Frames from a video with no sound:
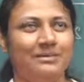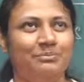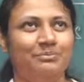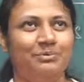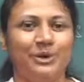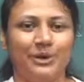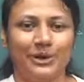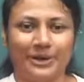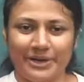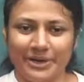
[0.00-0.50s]

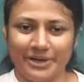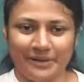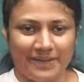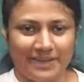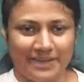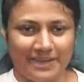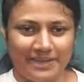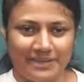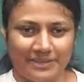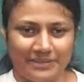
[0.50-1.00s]
pogadadam
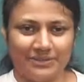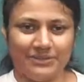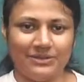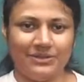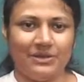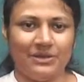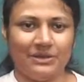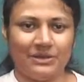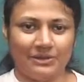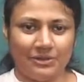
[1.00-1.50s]
em ledu,
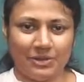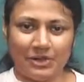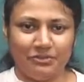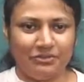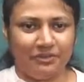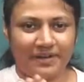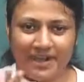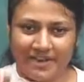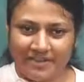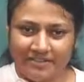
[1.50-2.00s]
not
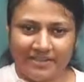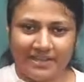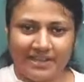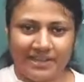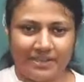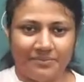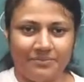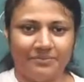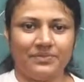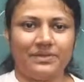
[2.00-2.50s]
flattering
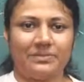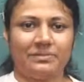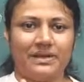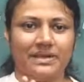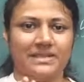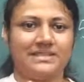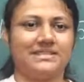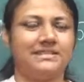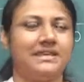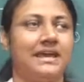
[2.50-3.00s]
him, but
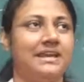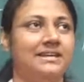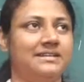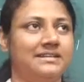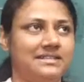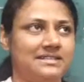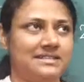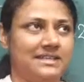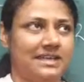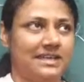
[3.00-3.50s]
he is
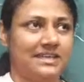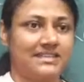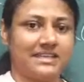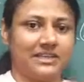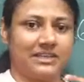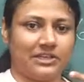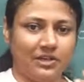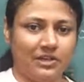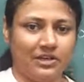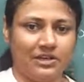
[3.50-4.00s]
understand, he is
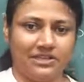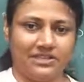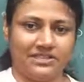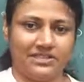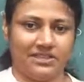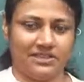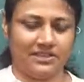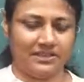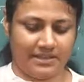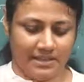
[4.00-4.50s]

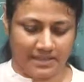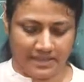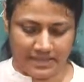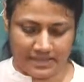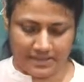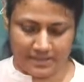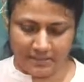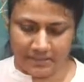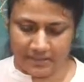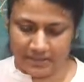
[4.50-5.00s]
acknowledging King
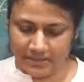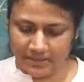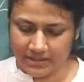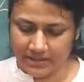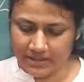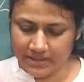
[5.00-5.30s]
Agrippa,